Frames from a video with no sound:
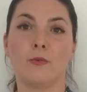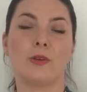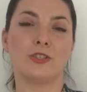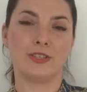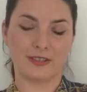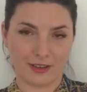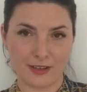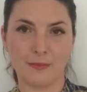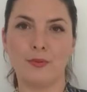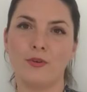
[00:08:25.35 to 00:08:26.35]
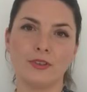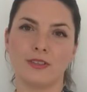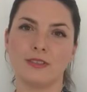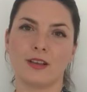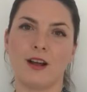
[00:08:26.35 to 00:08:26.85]
which is an
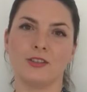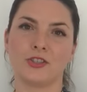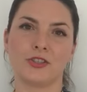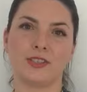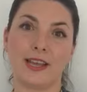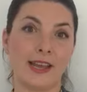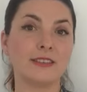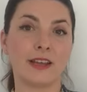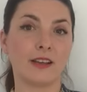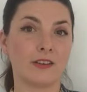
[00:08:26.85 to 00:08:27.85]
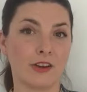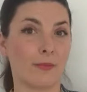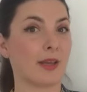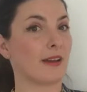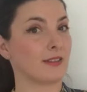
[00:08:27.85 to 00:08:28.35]
important cultural and
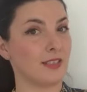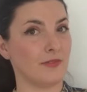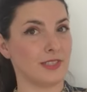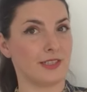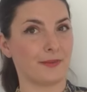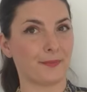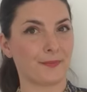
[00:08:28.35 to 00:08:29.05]
economic activity.